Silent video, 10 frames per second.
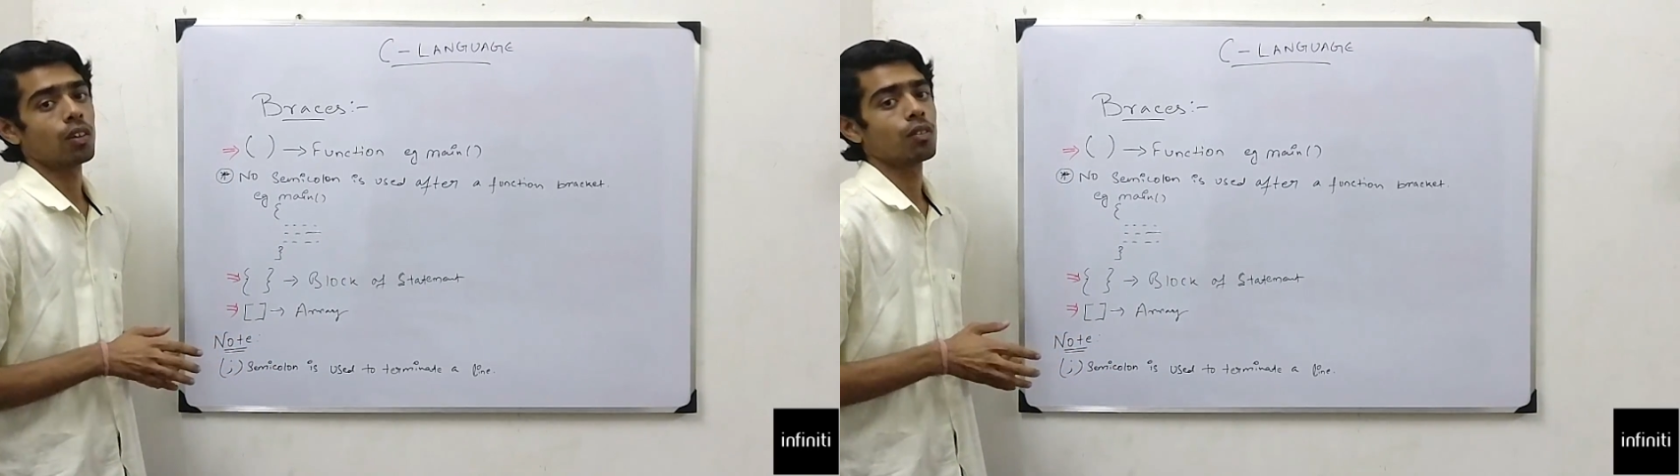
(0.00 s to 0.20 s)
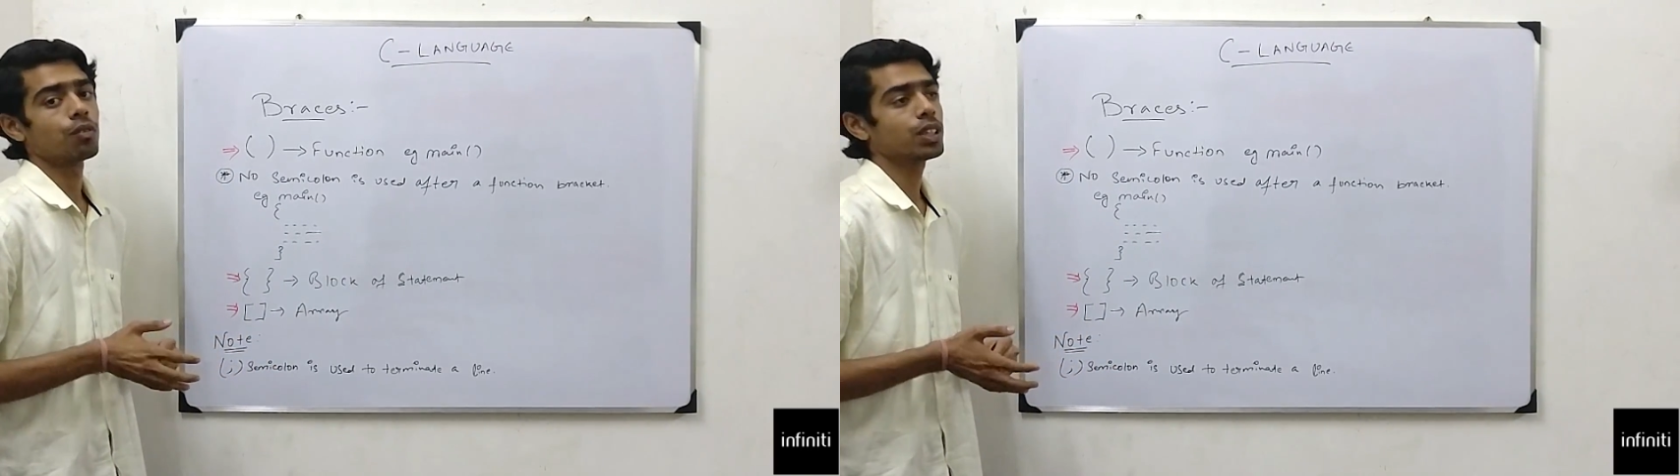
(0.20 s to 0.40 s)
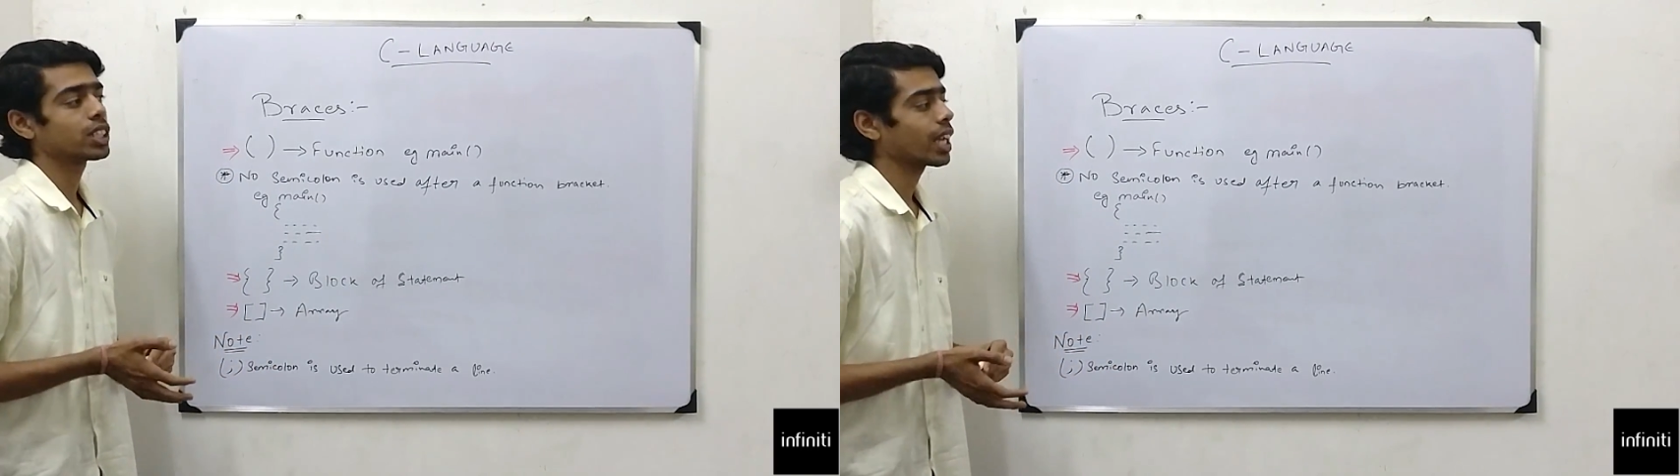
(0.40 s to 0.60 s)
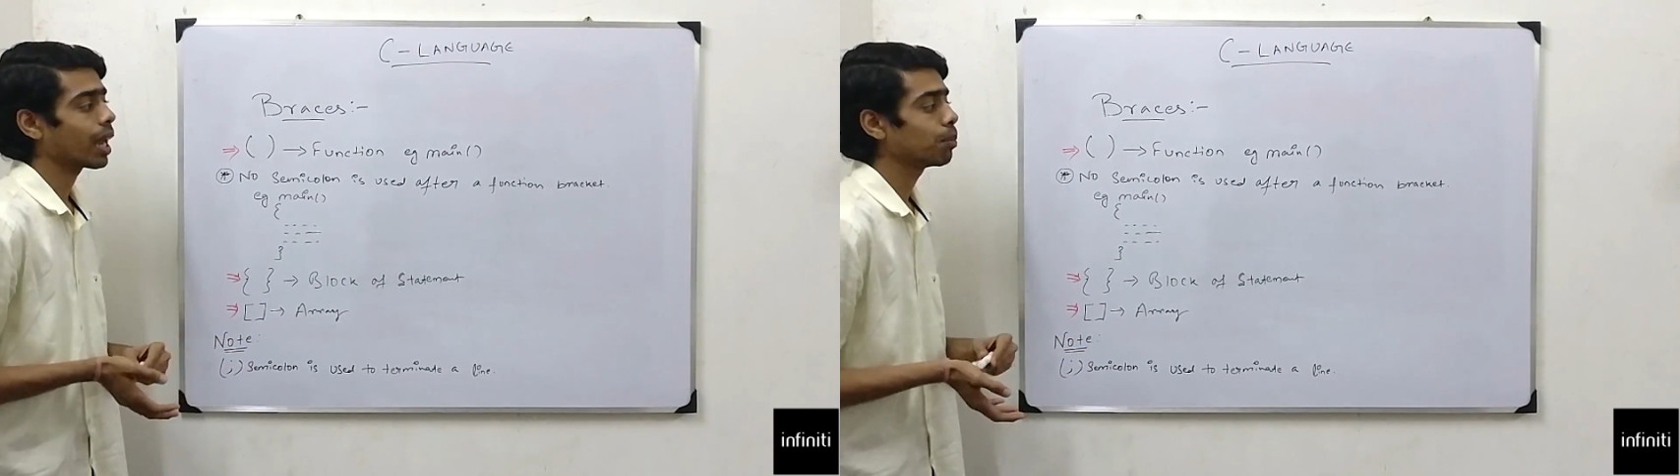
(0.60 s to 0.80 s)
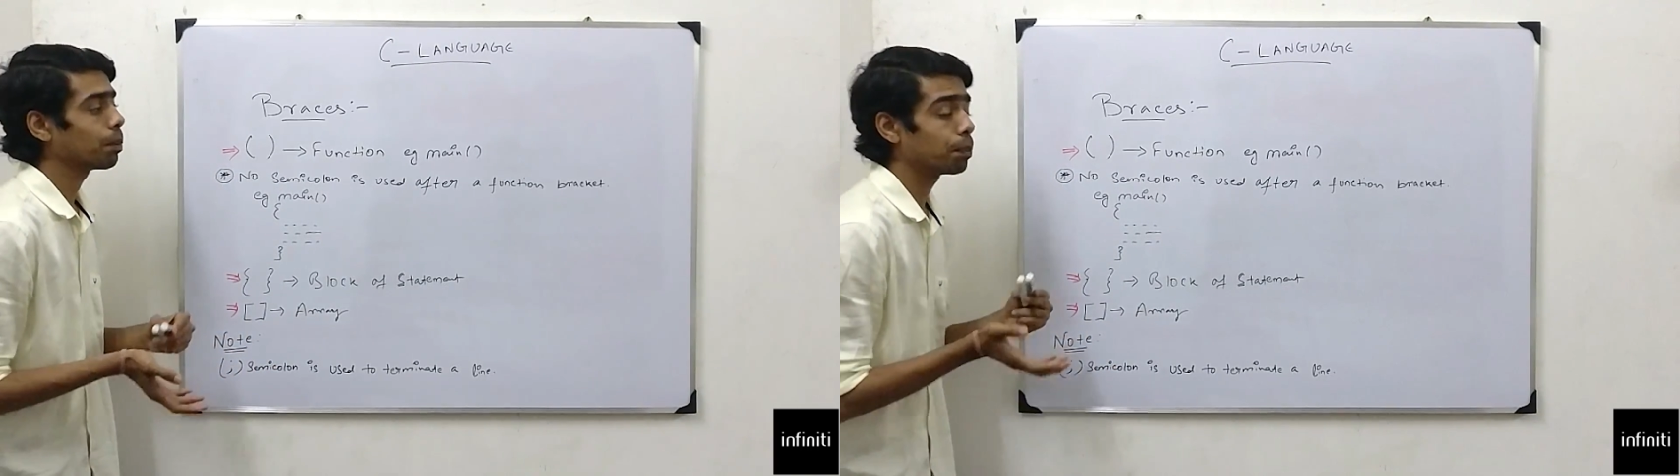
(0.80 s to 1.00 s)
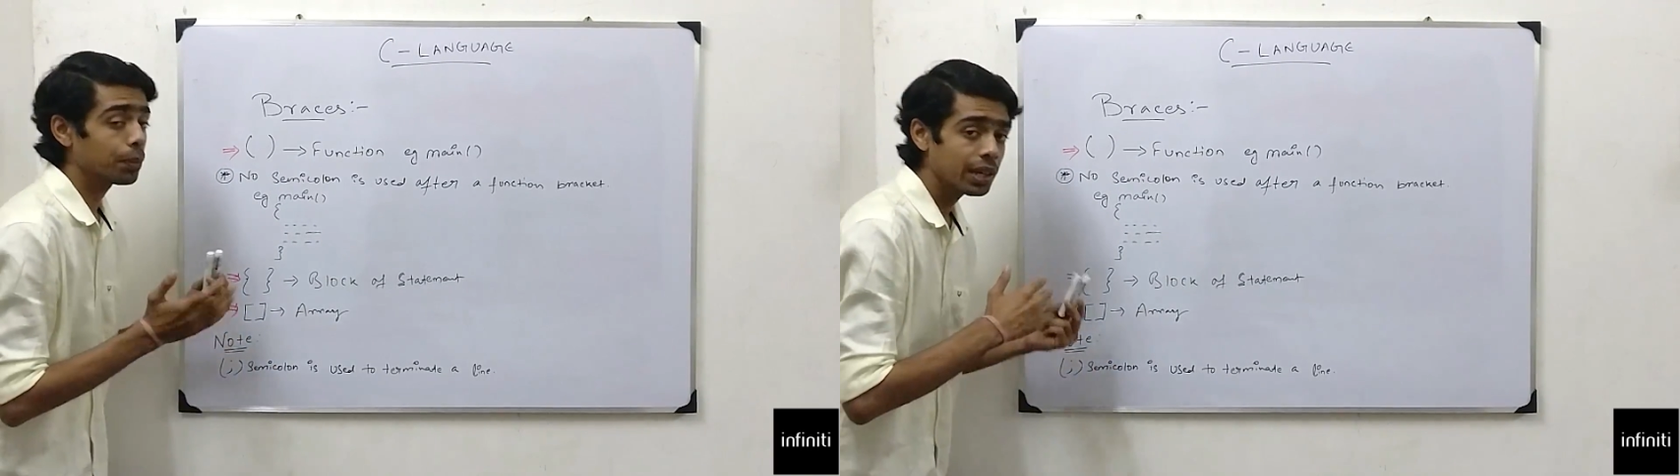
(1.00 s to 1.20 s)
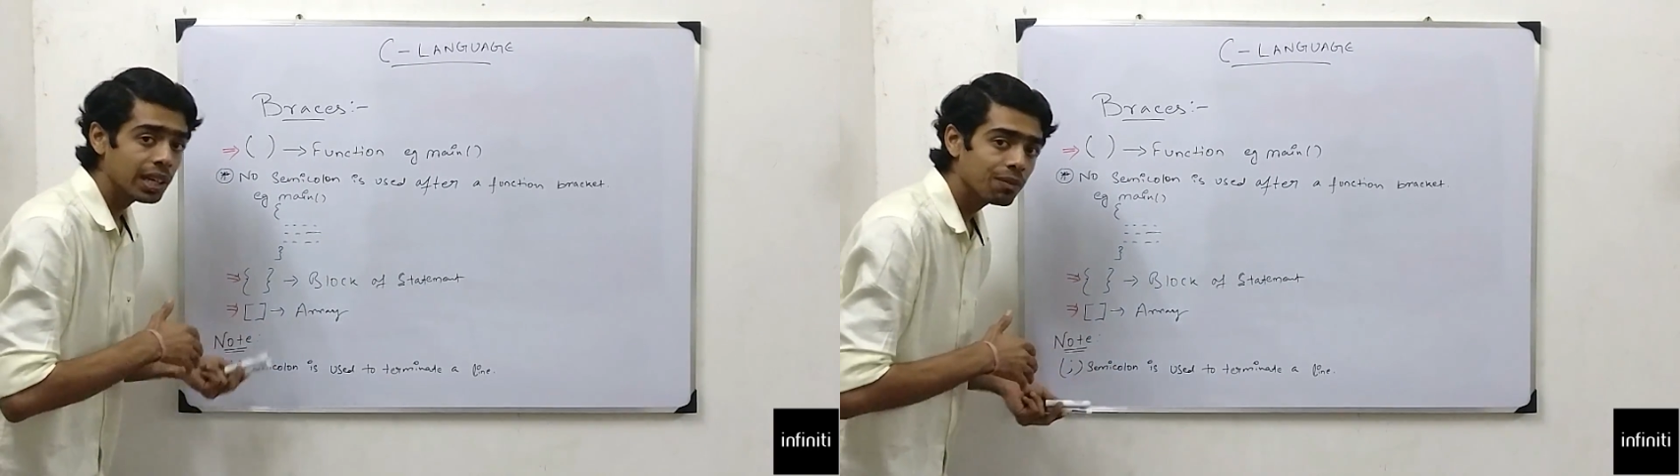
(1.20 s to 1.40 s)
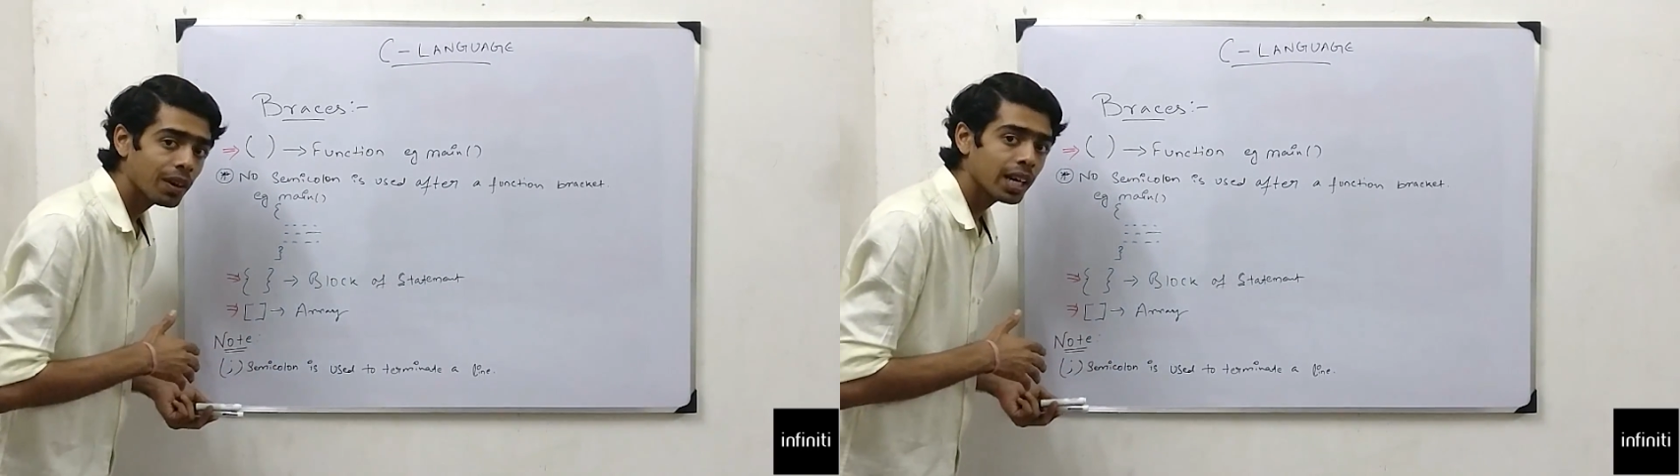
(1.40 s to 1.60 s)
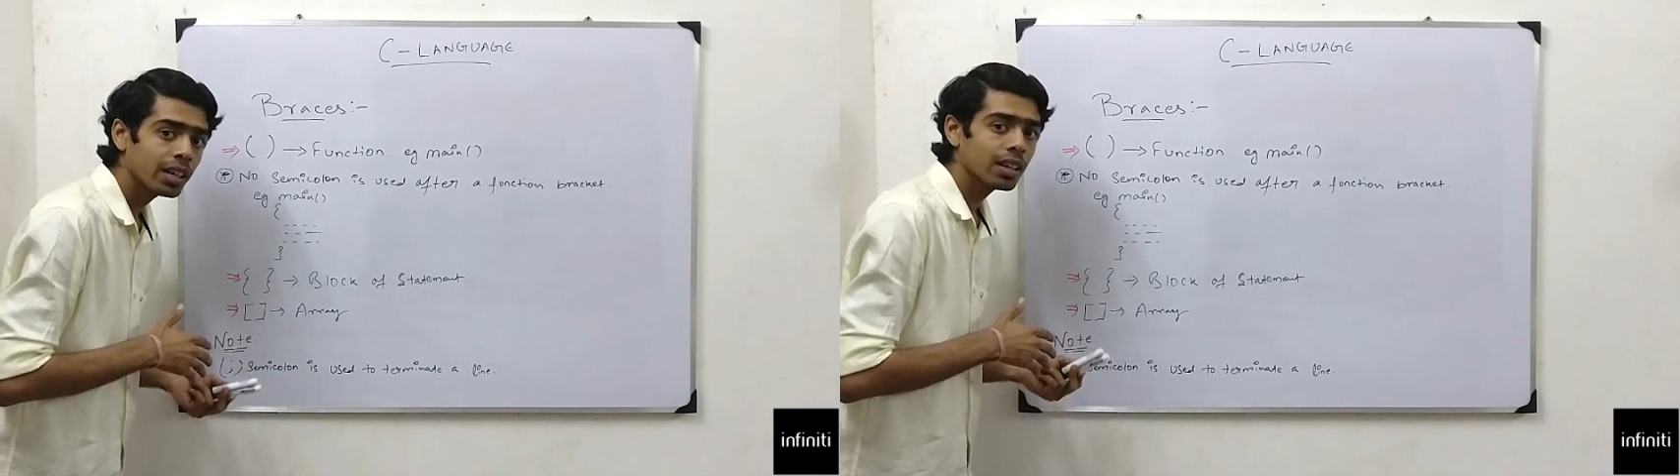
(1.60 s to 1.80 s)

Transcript: which can be predefined